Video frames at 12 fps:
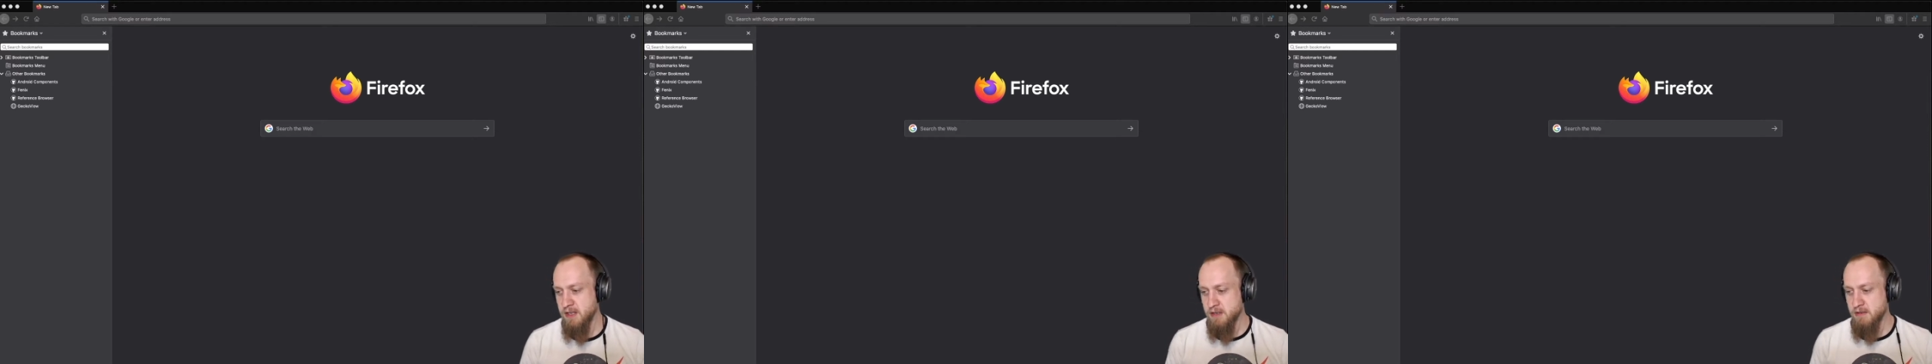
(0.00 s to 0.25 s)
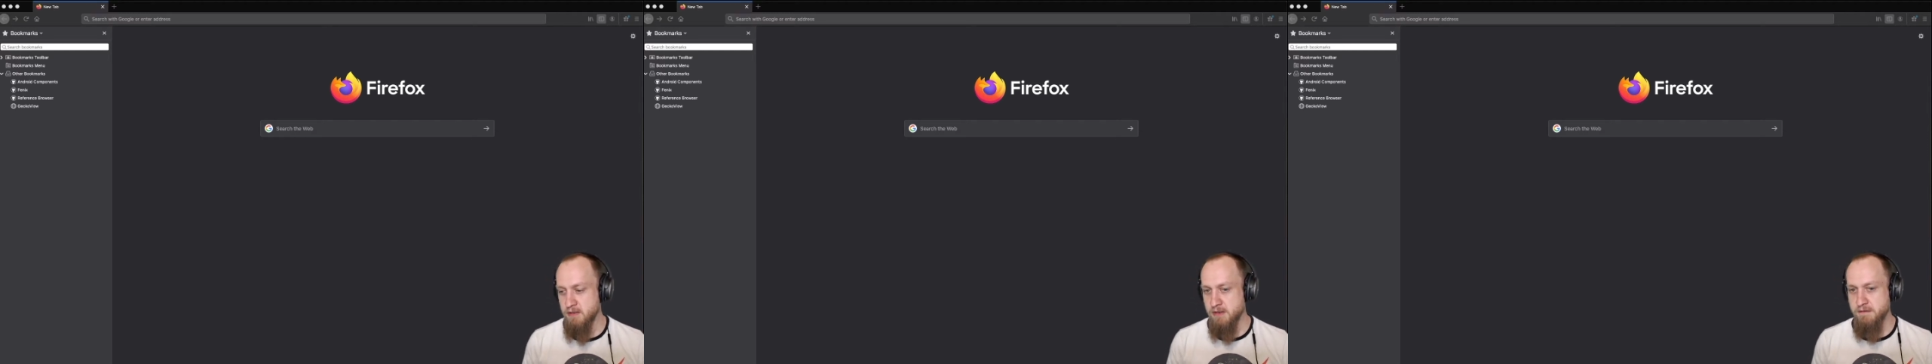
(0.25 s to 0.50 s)

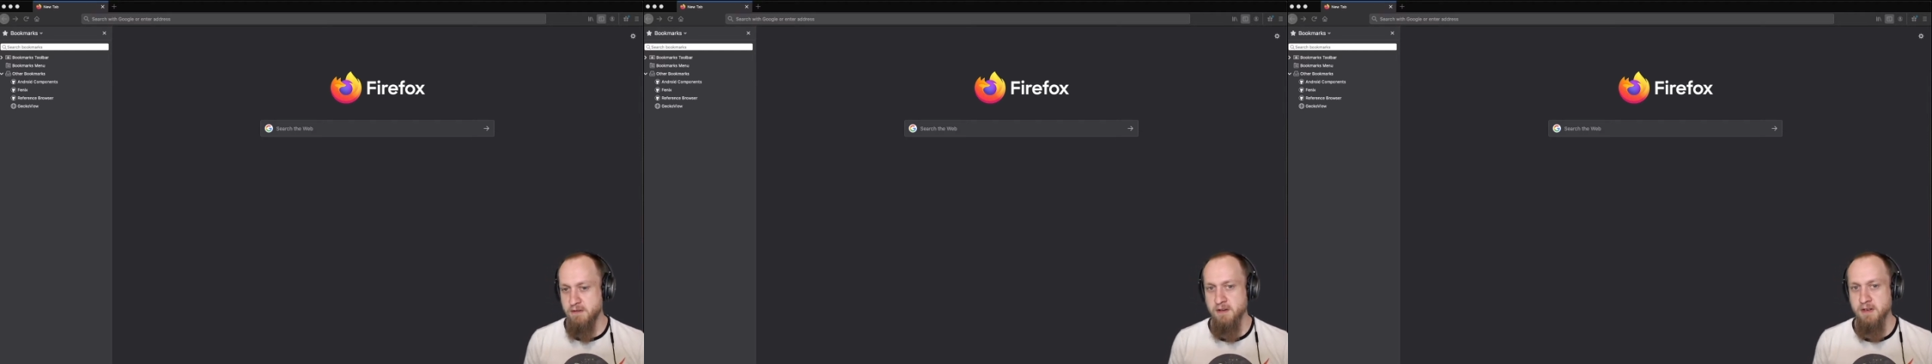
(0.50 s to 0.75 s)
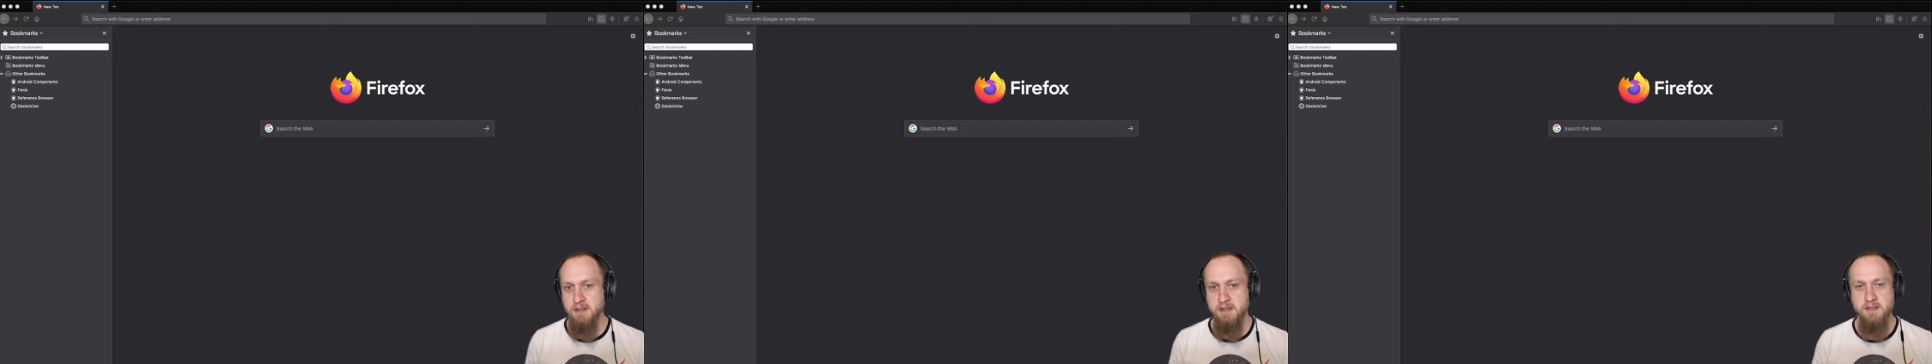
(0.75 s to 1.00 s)
could, of
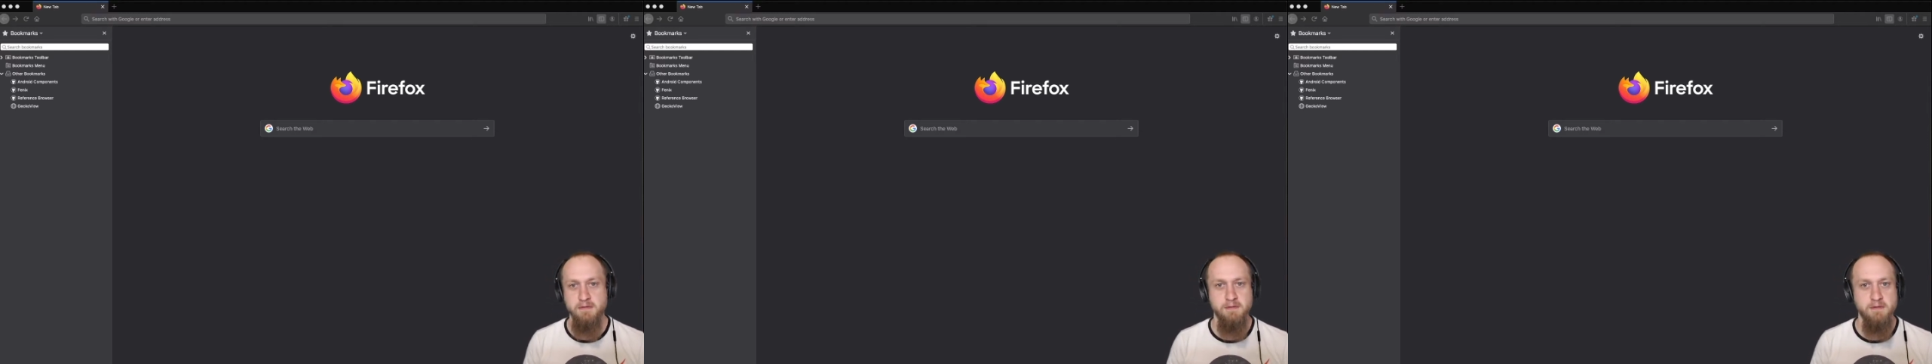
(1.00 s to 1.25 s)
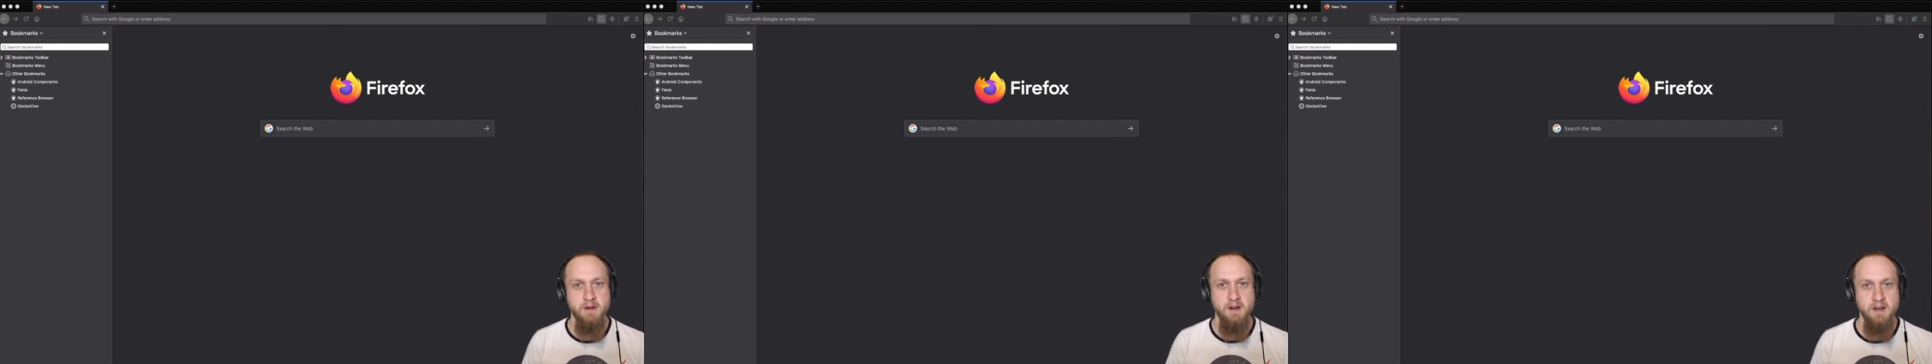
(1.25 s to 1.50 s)
course,
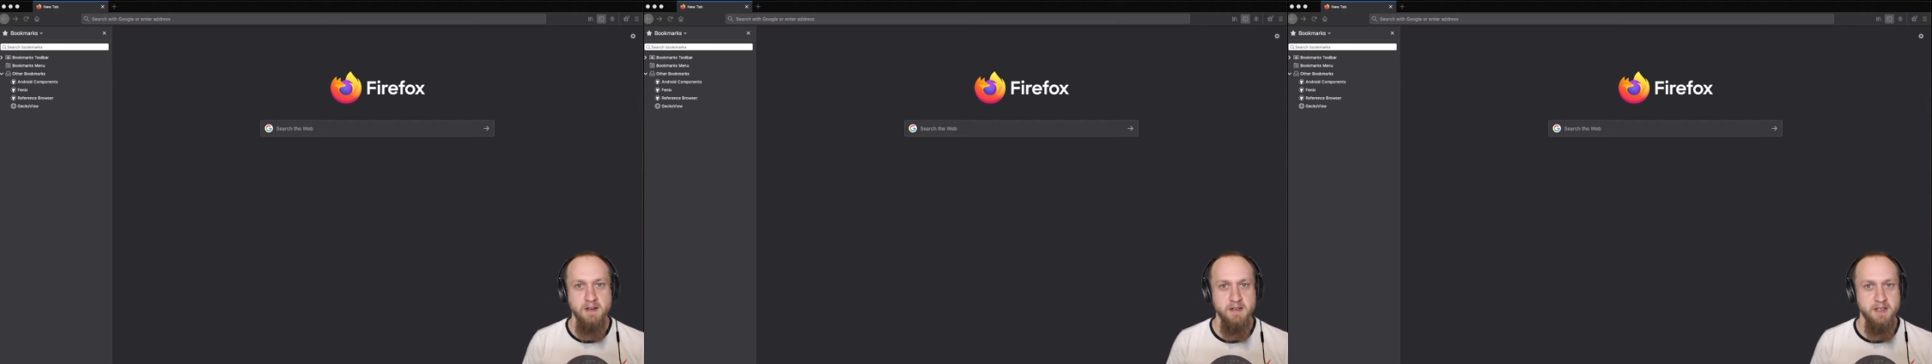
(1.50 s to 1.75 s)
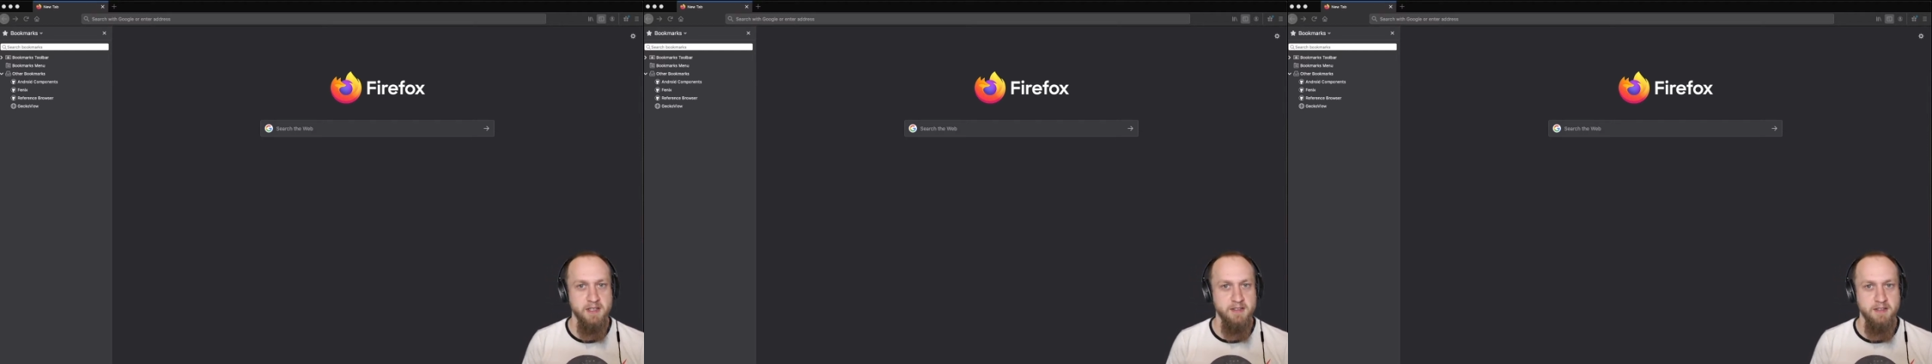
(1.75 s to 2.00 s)
fork an
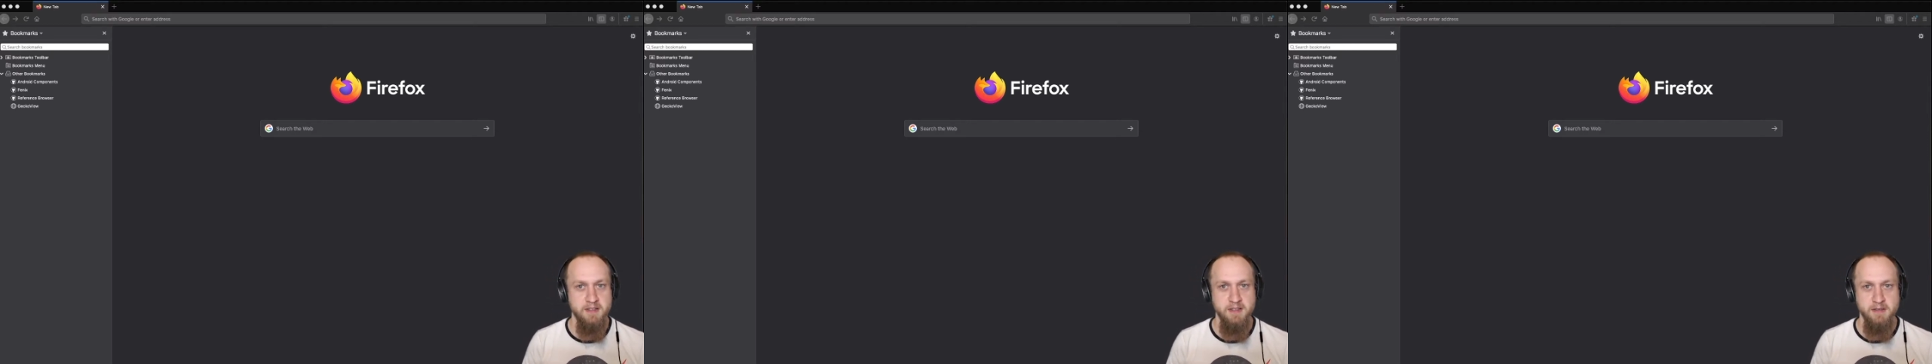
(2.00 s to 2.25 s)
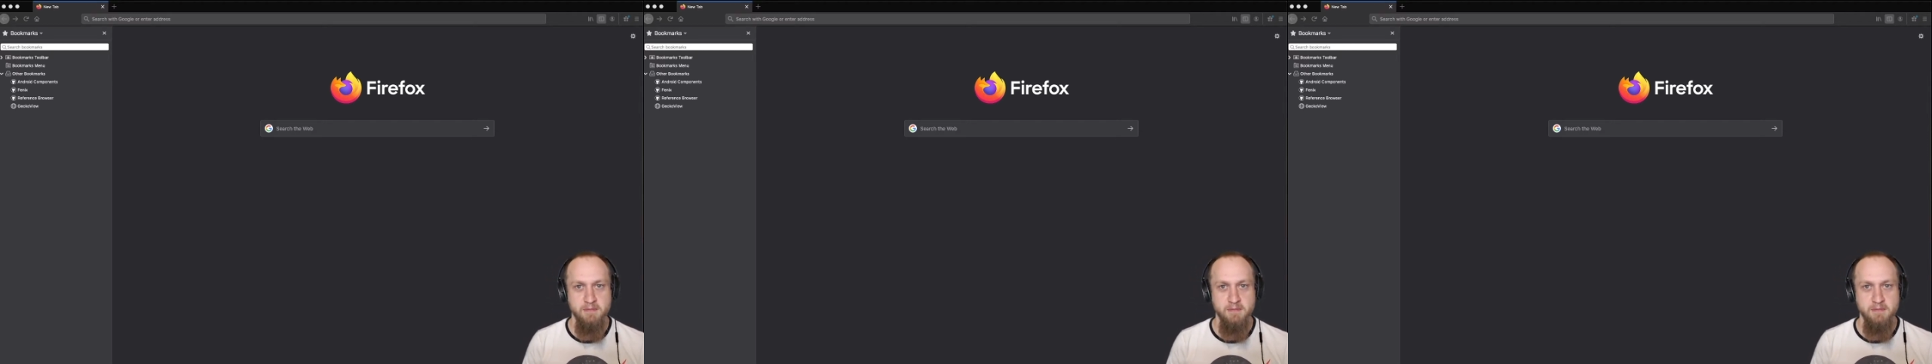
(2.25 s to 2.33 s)
existing